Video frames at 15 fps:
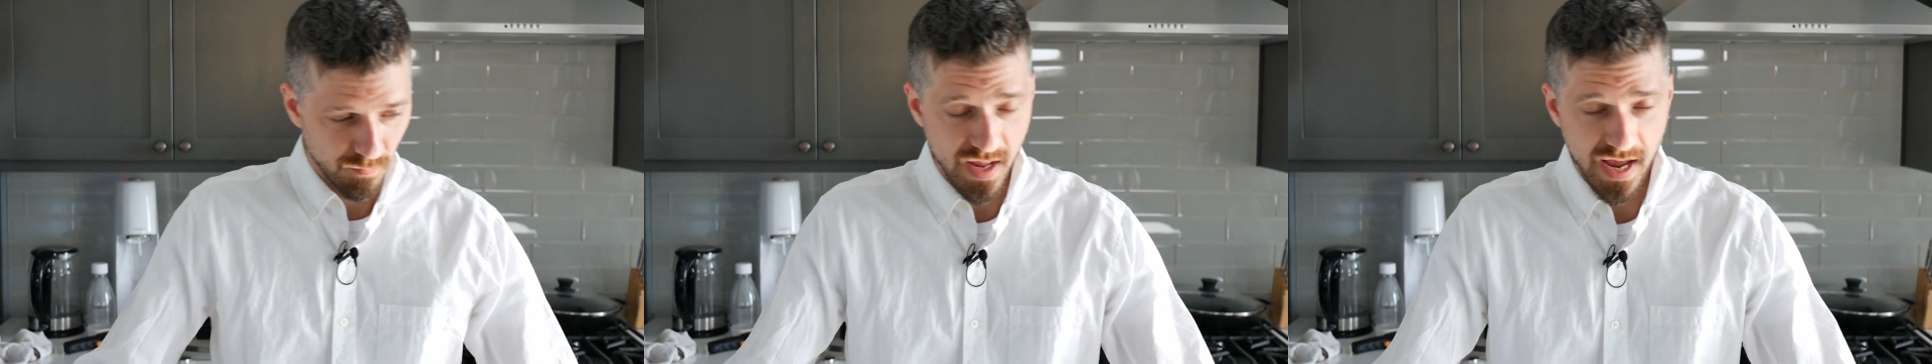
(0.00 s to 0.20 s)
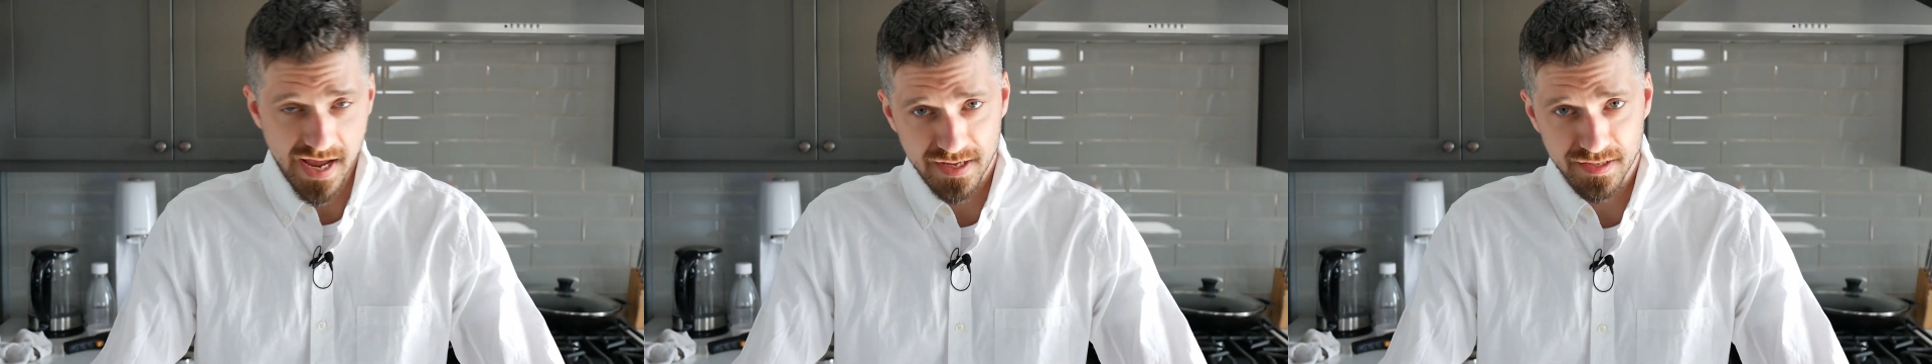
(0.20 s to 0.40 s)

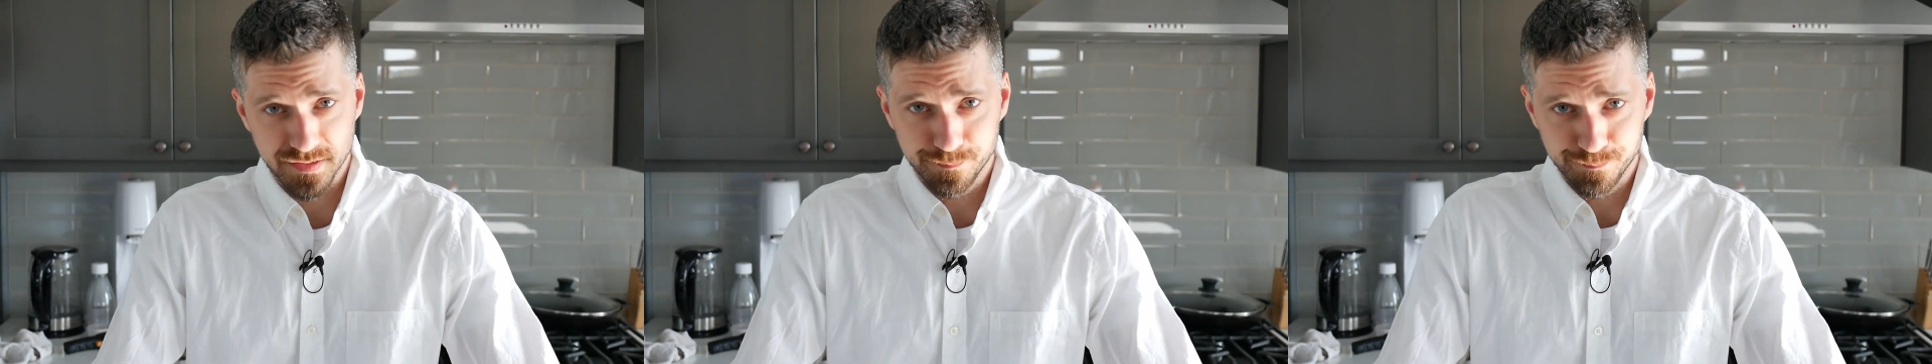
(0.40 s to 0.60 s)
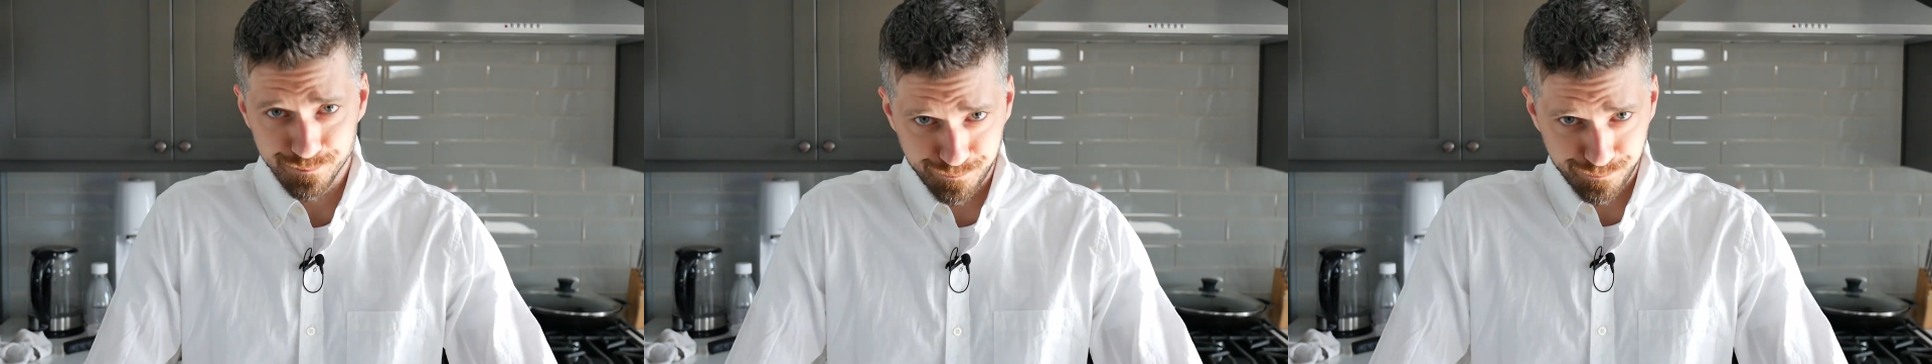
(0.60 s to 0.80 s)
And
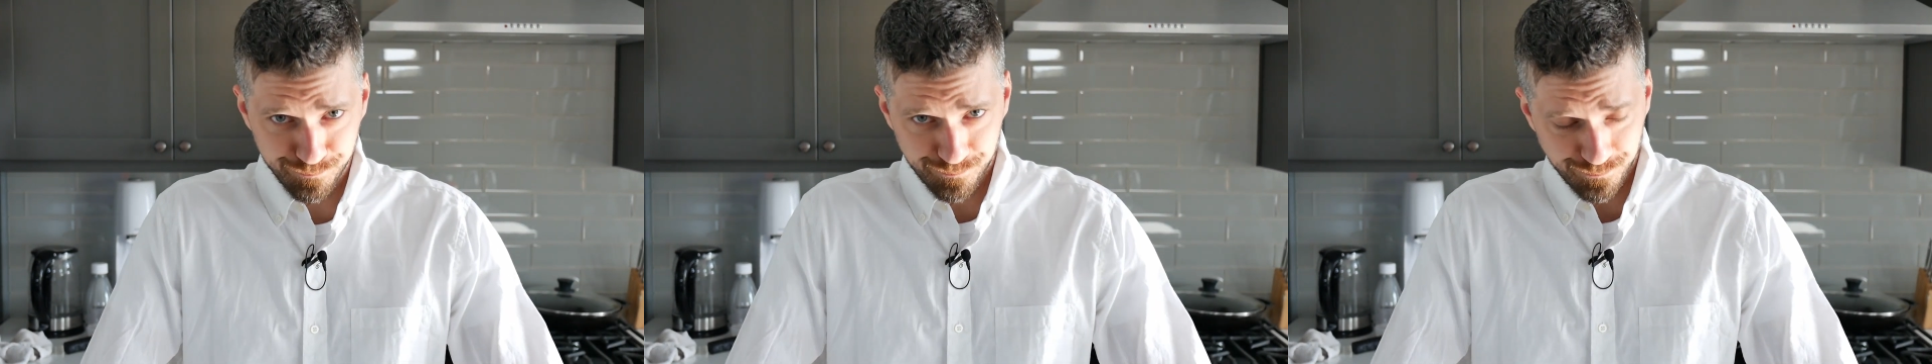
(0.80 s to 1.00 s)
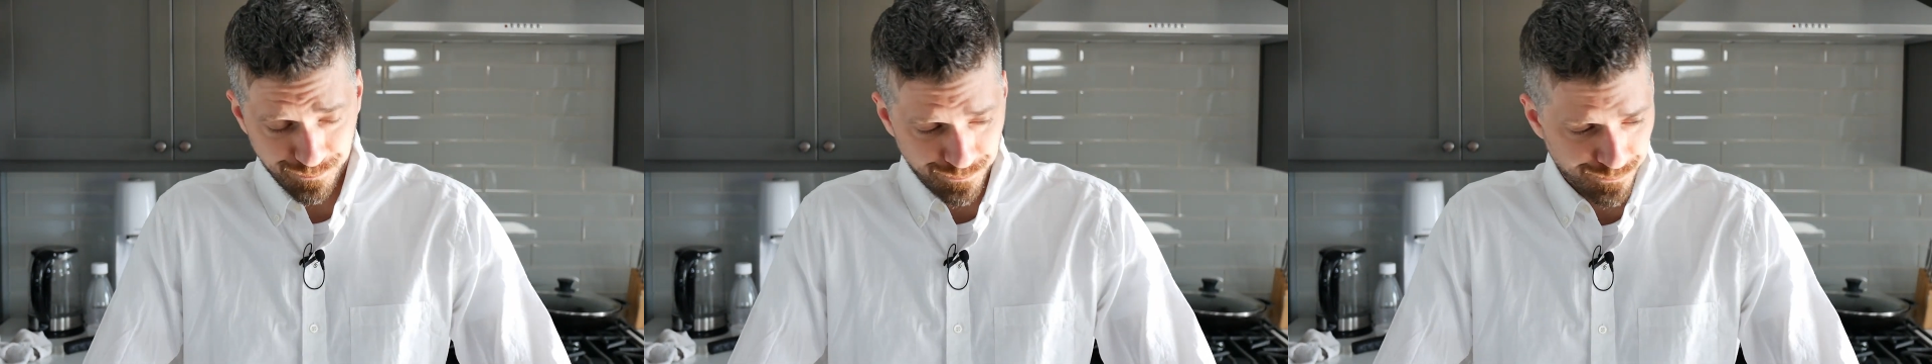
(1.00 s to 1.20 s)

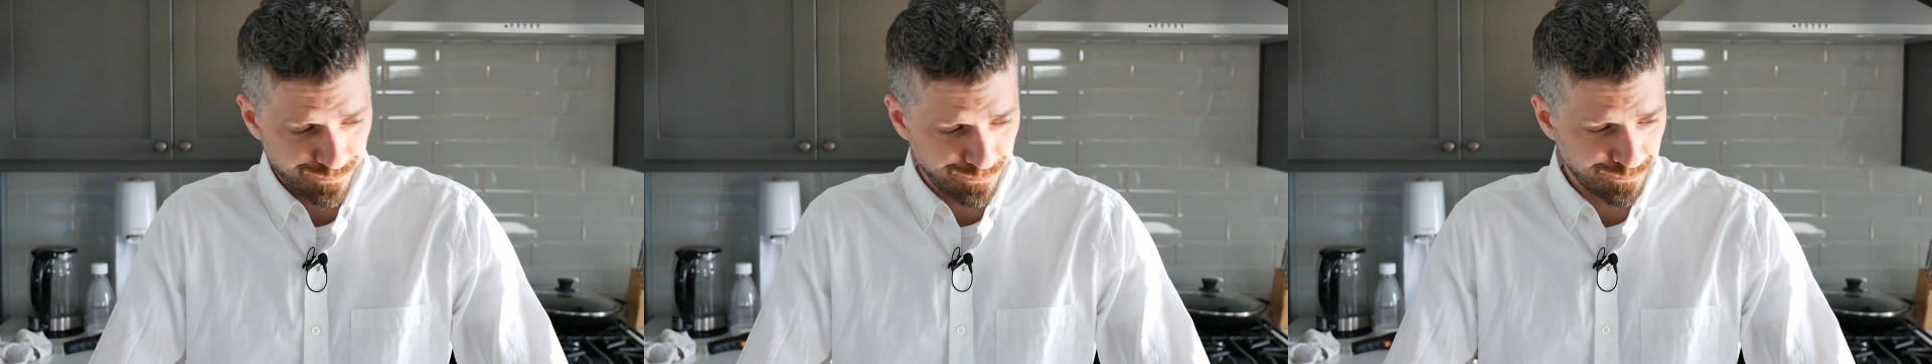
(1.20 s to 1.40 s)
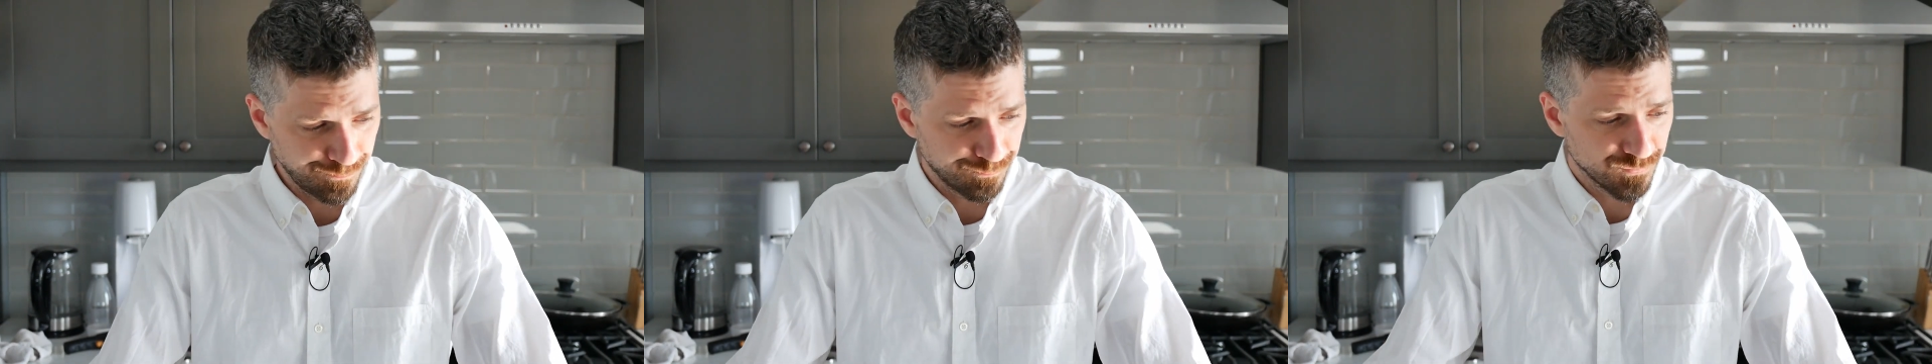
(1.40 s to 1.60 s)

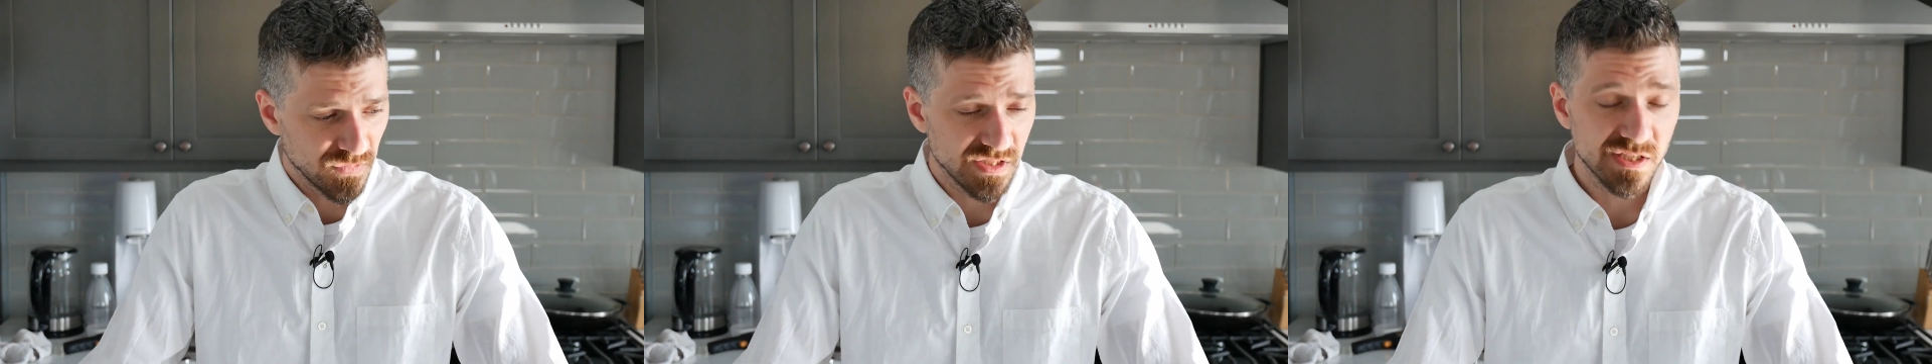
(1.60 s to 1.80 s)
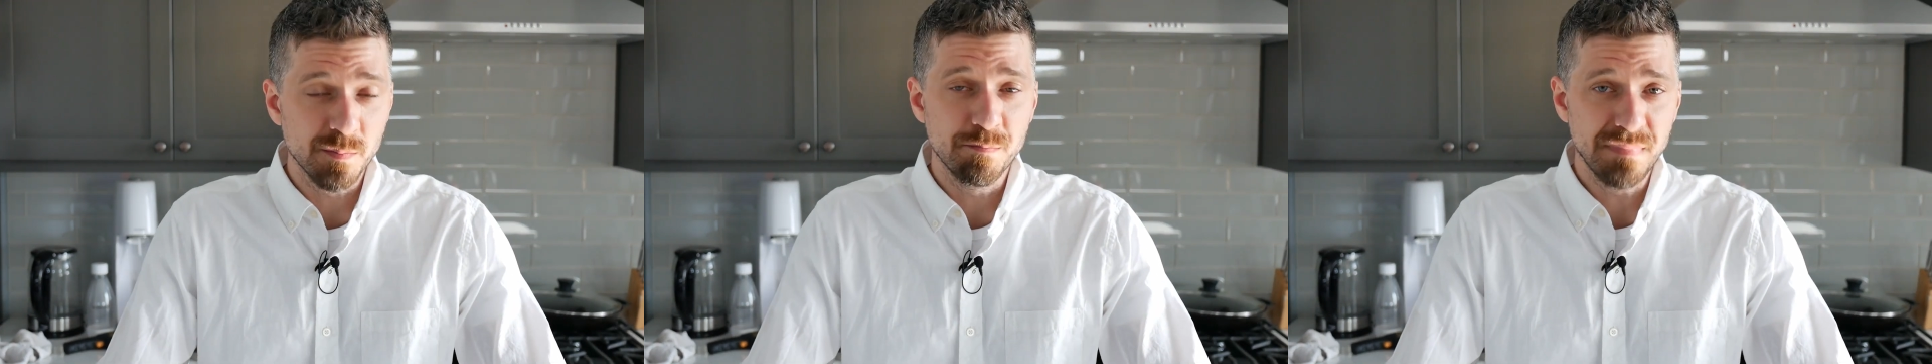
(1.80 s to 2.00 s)
some